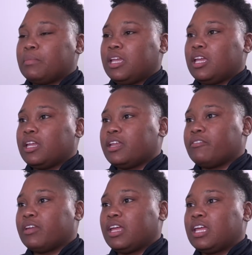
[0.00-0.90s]
me and
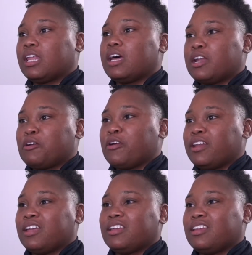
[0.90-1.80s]
Devin, they get a lot of
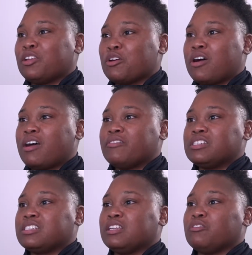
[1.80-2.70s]
credit, you know,
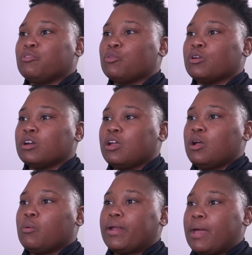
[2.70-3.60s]
obviously for
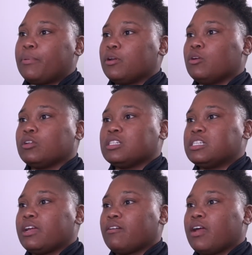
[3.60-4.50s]
what happened at Oakland
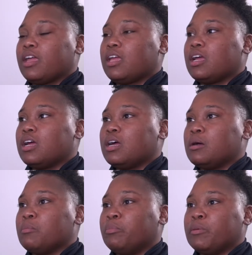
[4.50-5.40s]
Tech, right?
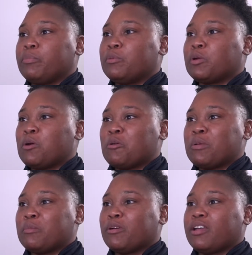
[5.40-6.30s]
But people don't
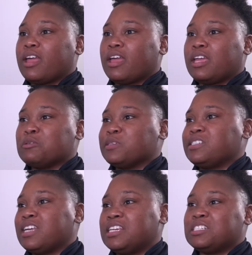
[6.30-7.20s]
remember that it was
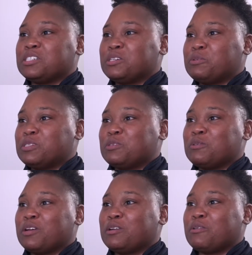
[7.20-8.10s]
Seja was the
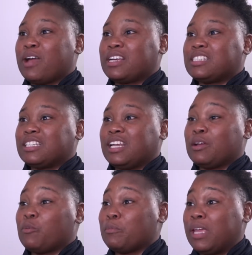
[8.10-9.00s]
one who
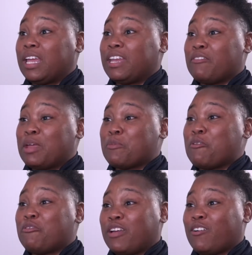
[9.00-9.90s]
actually, me and Devin, they
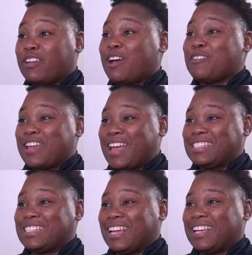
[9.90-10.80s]
both fouled out
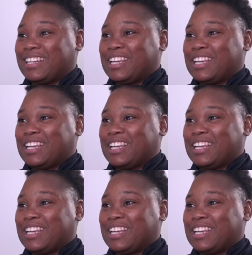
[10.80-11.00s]
at state.